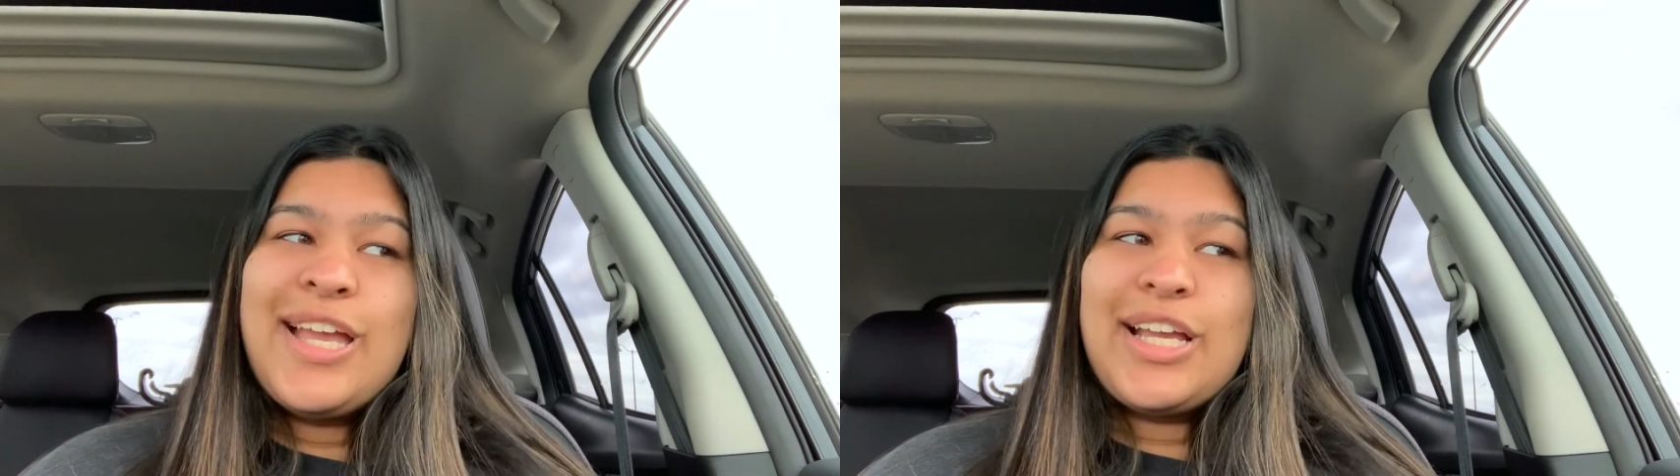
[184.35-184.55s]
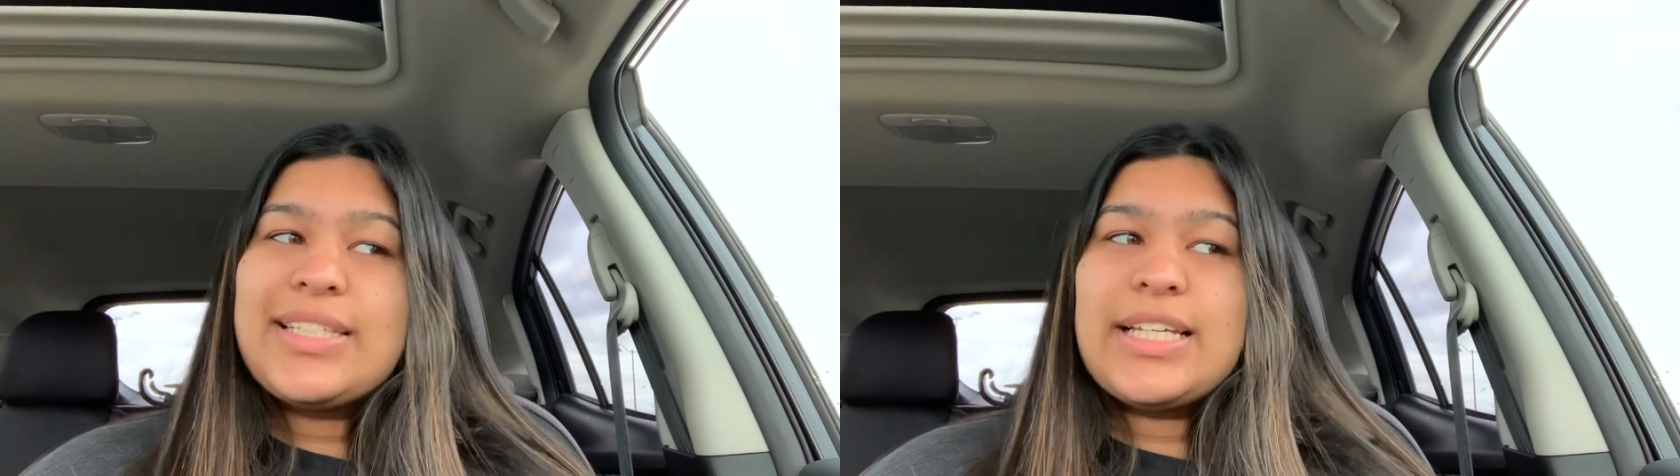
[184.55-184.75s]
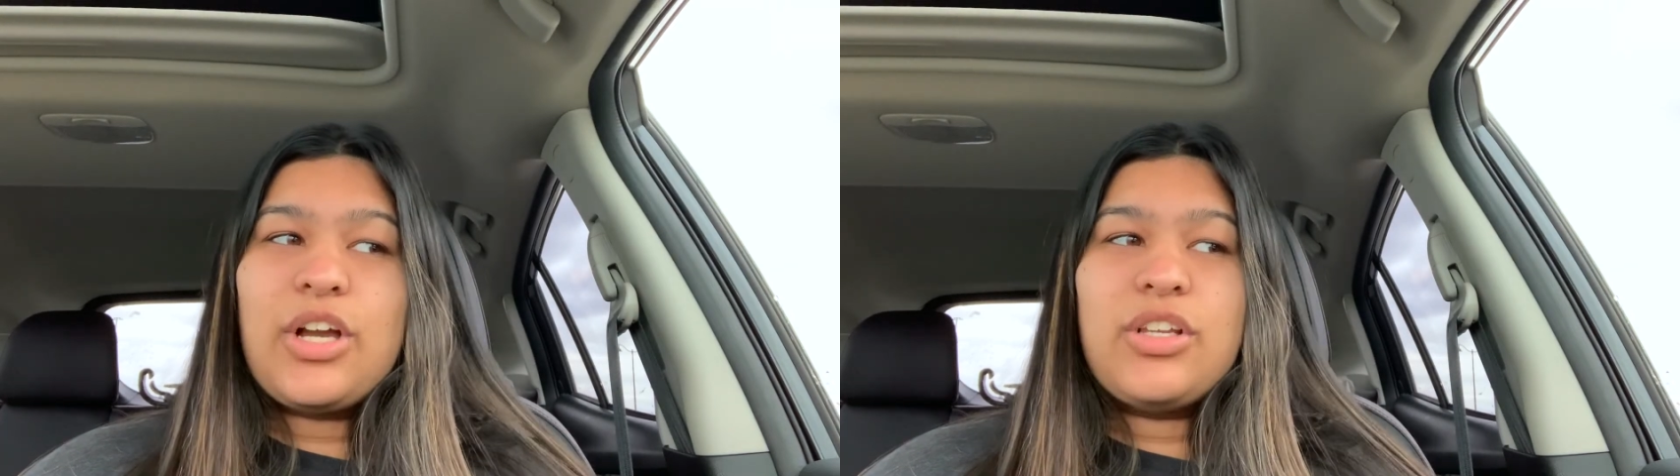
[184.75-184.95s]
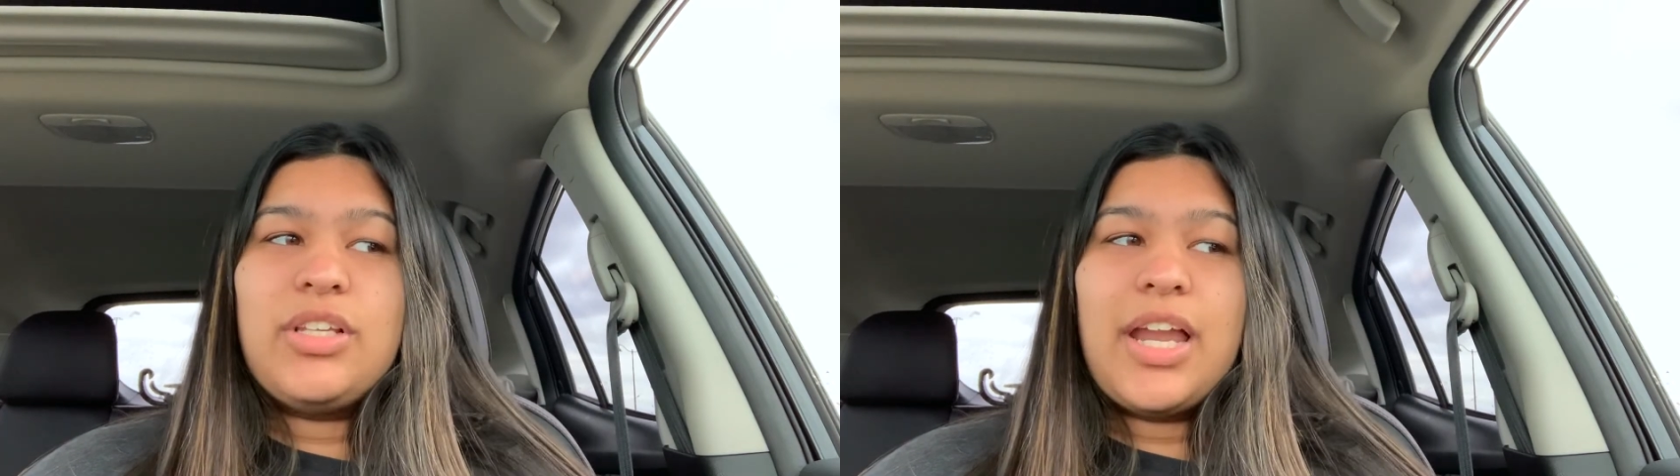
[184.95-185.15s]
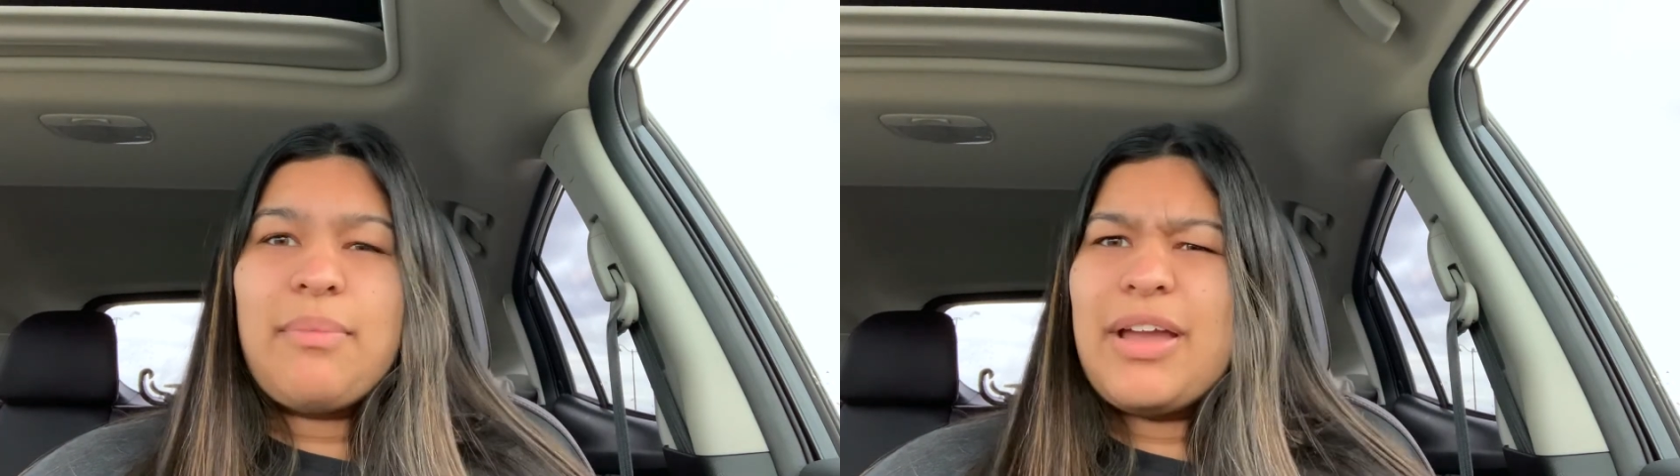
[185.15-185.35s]
because
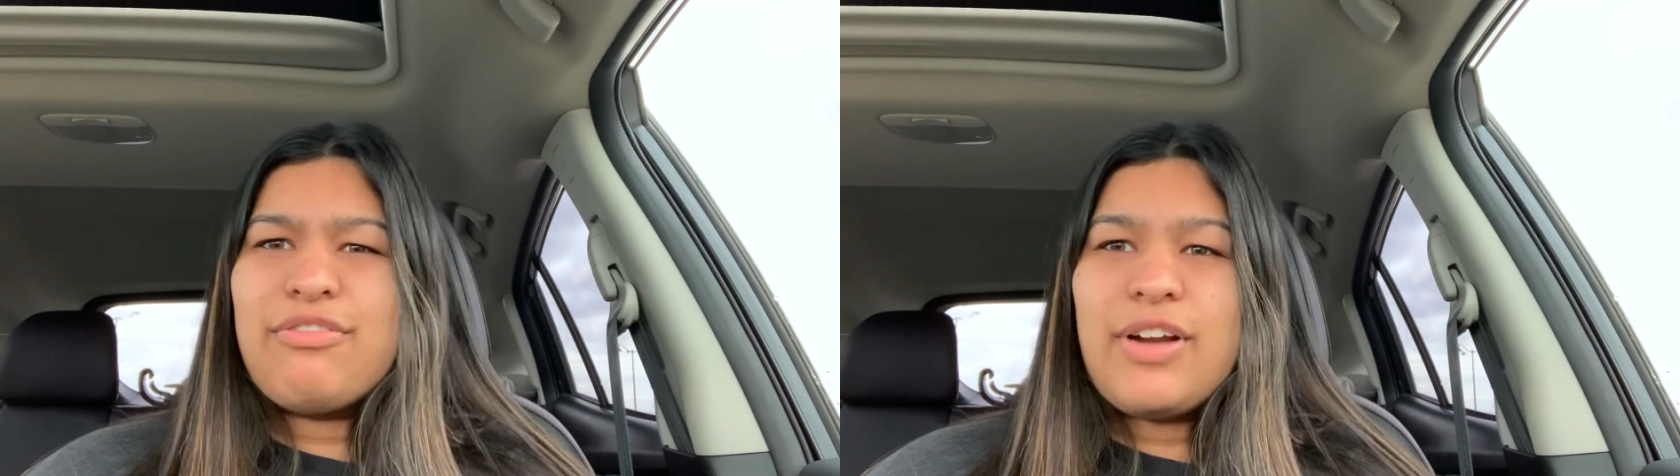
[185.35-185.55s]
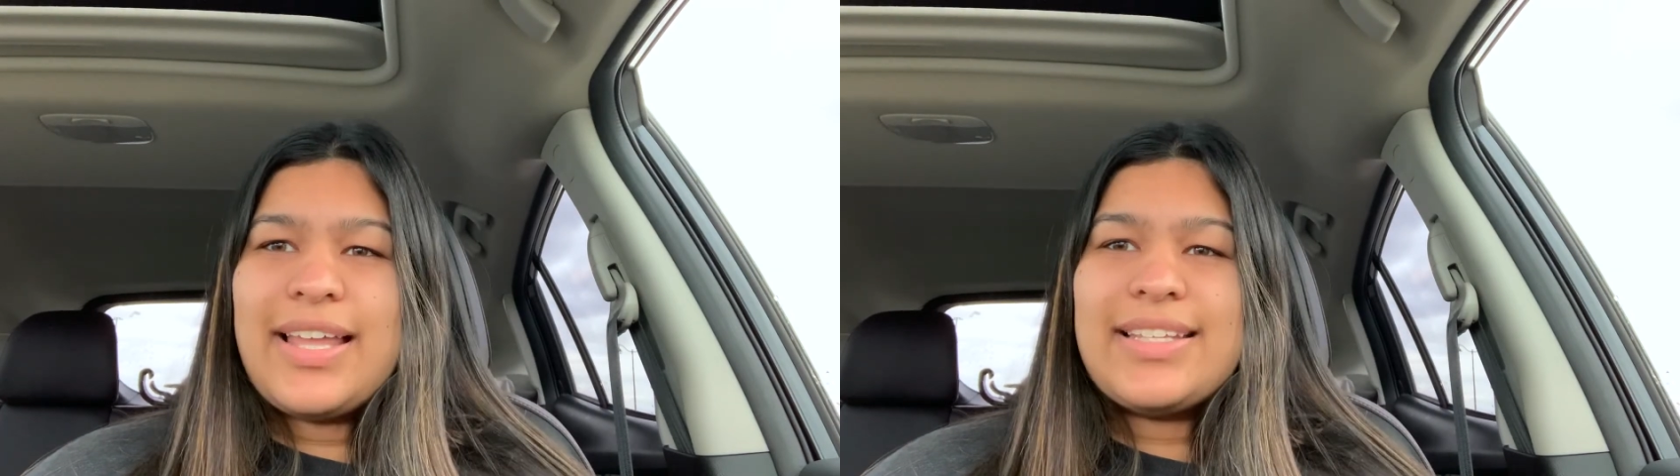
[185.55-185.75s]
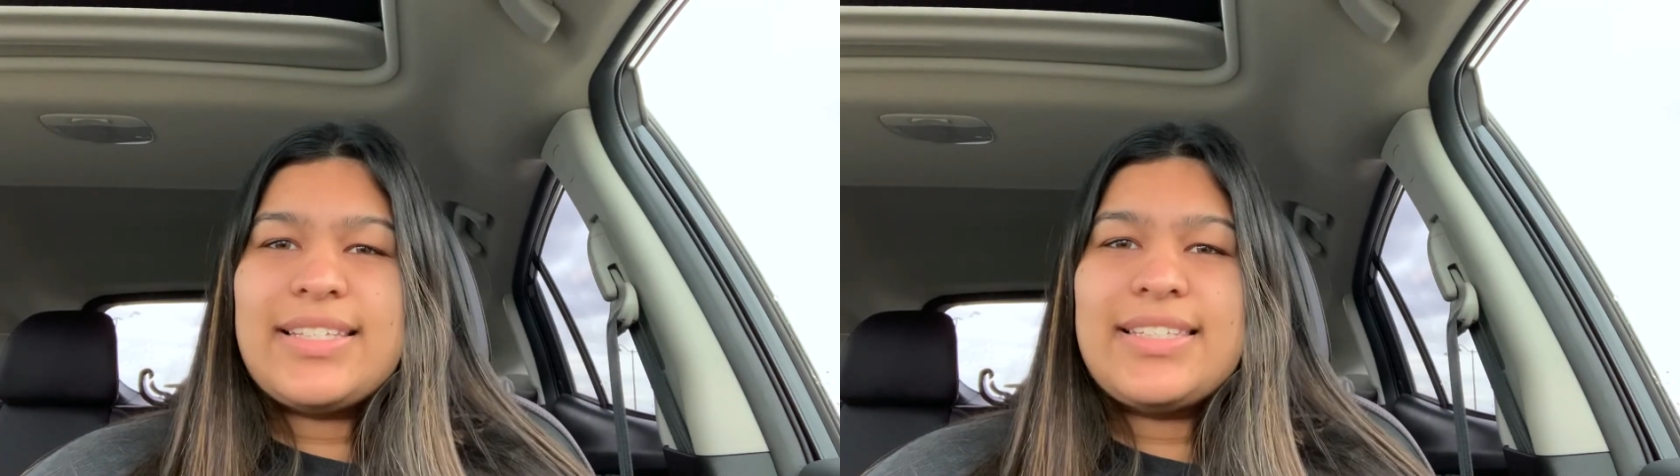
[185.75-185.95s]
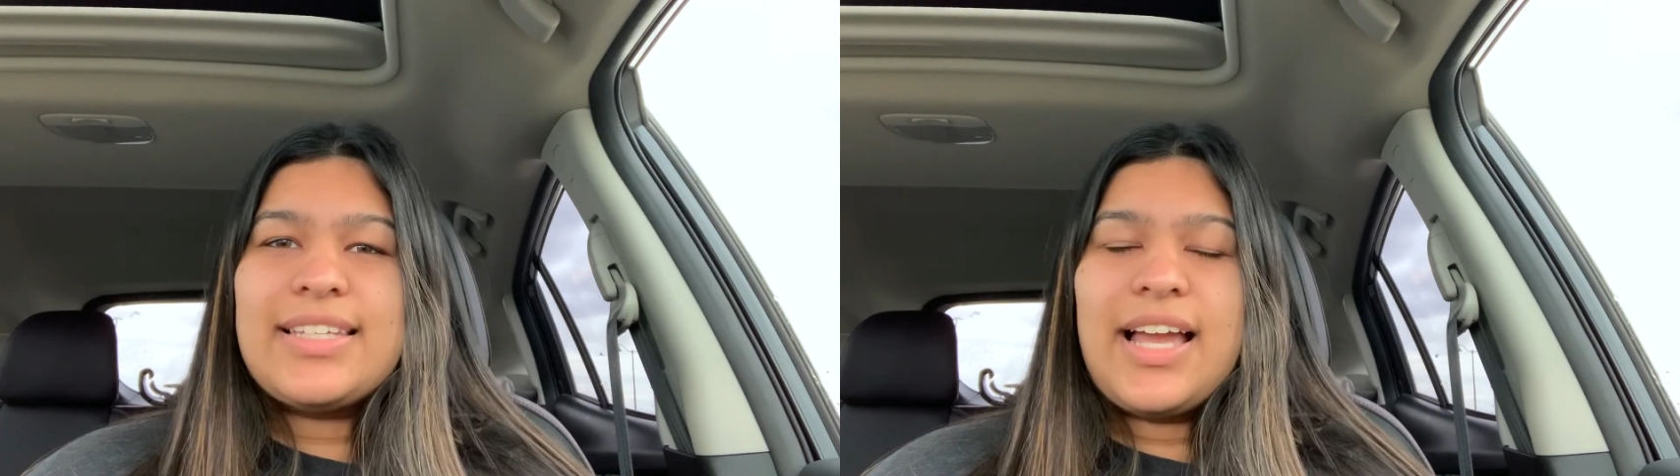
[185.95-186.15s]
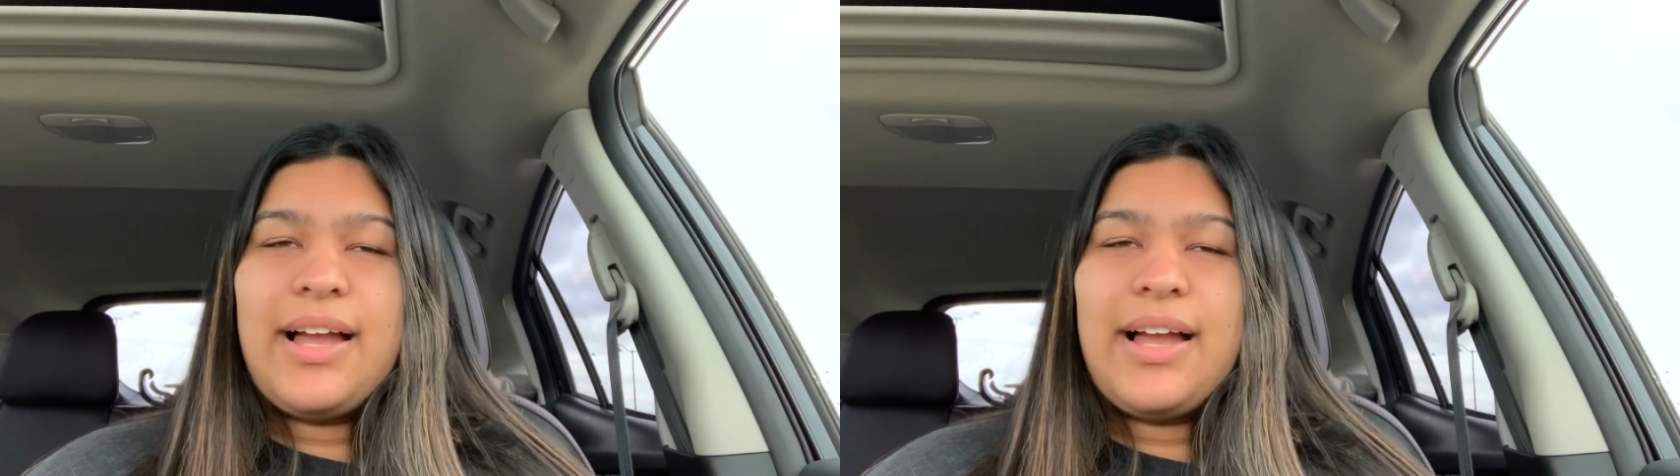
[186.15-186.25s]
none of my friends